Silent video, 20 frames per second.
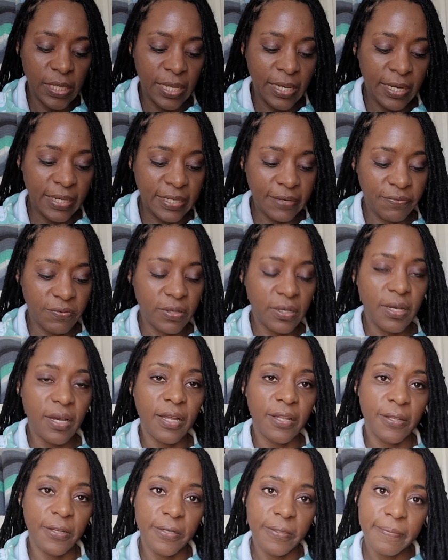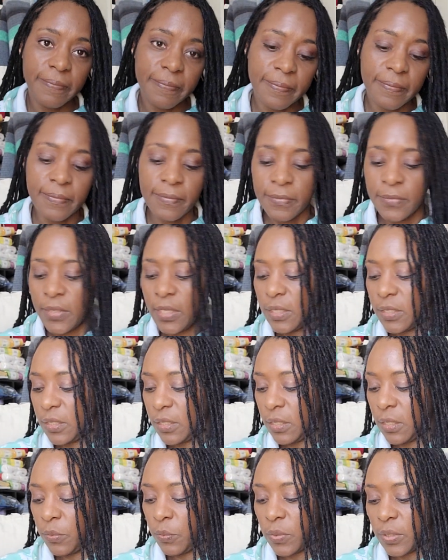in a different color. So
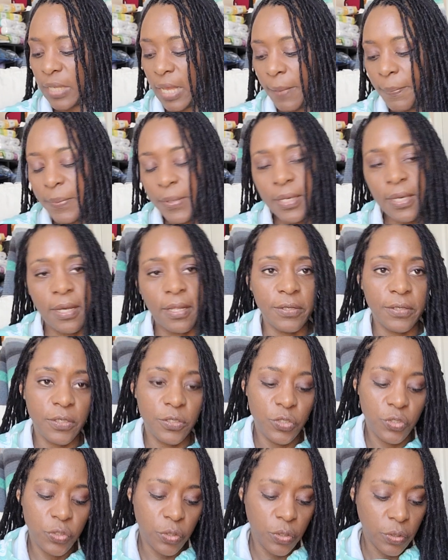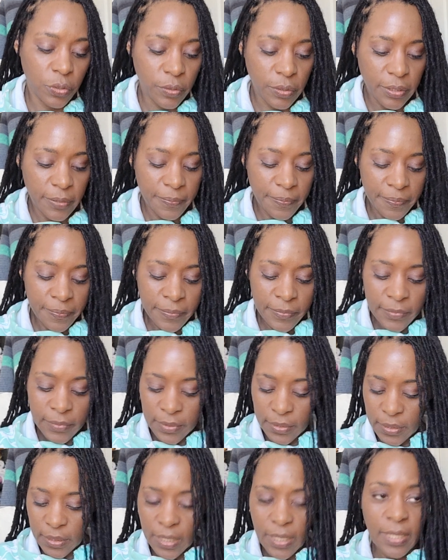it will not be color controlled
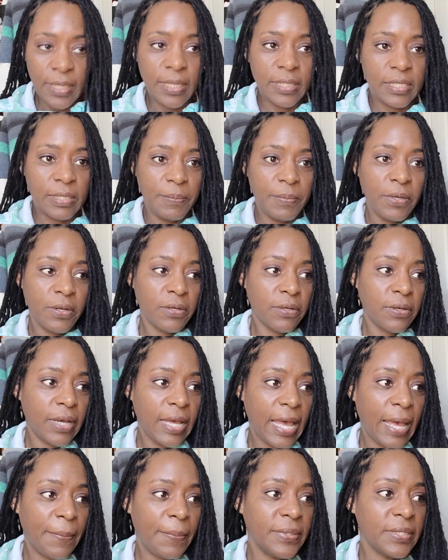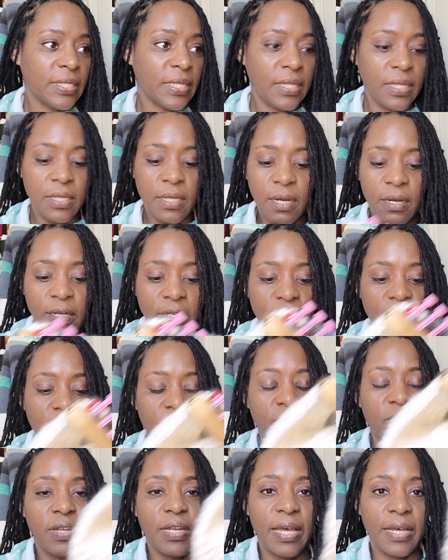unless a miracle happens and the yarn
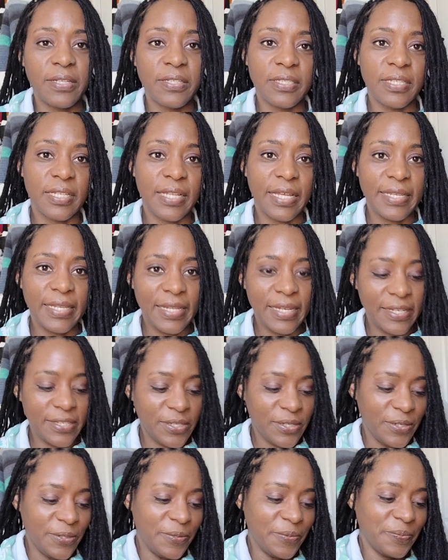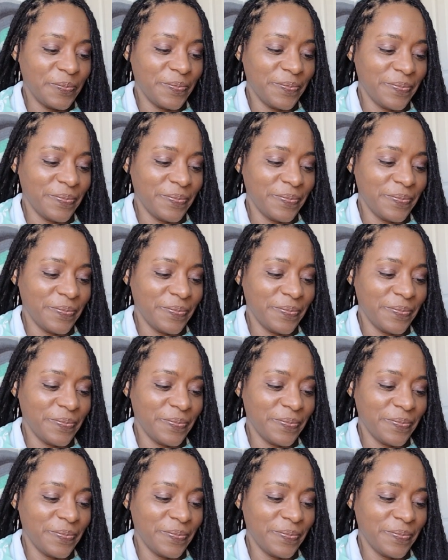doesn't run out until I need it to.